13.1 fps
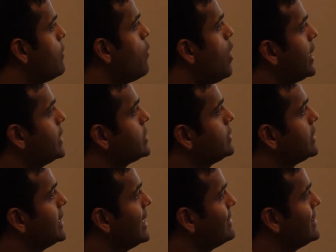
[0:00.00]
I wanted to
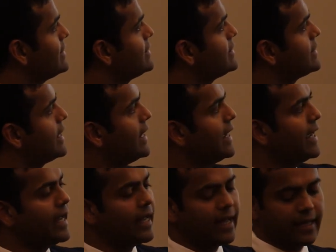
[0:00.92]
get this
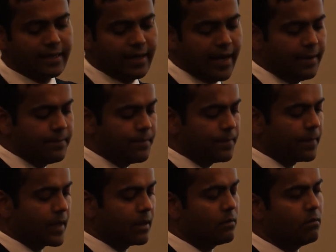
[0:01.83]
name
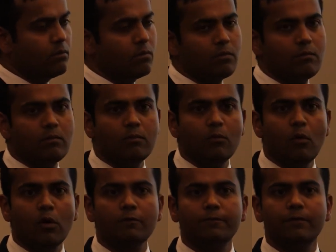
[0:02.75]

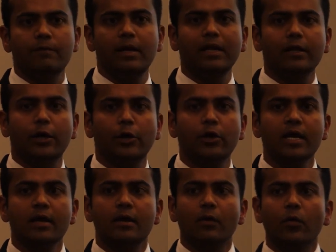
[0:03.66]
more familiar.
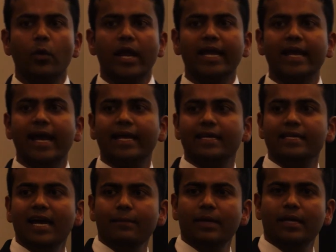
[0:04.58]
In
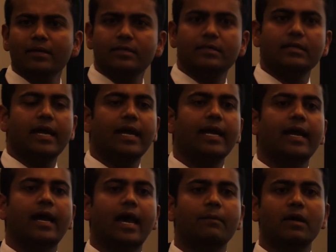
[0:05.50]
academics,
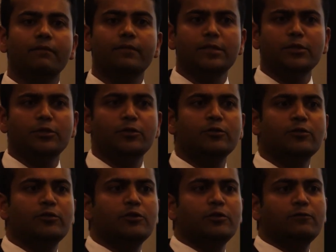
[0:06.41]
among
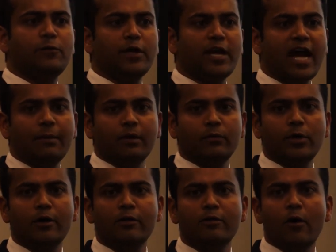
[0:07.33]
physicians, this is very common.
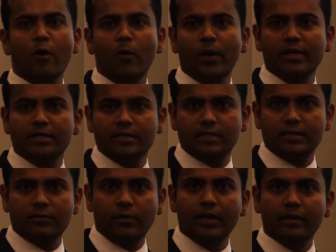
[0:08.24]
We all know what
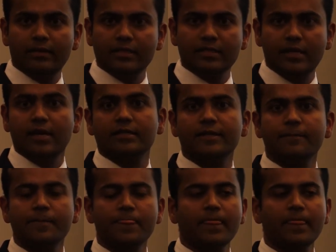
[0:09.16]
this is.